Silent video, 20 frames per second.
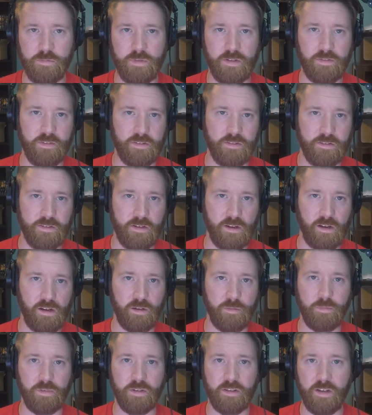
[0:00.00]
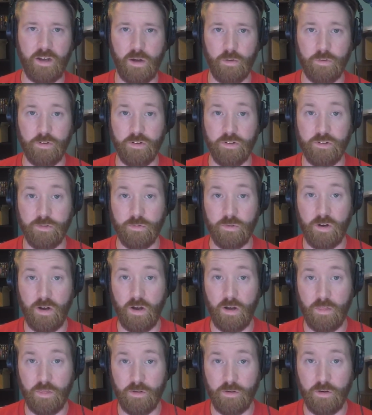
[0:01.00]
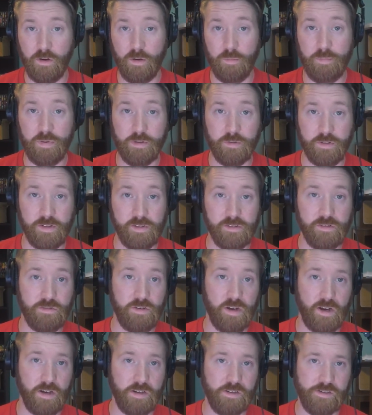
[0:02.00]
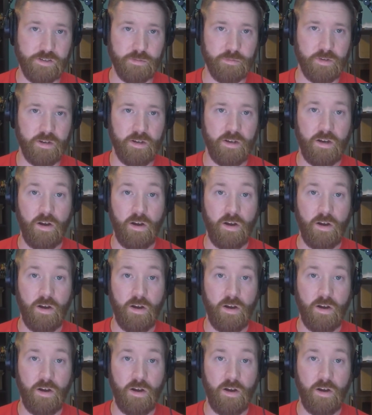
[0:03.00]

at this time to counter your other opponent's stratagem.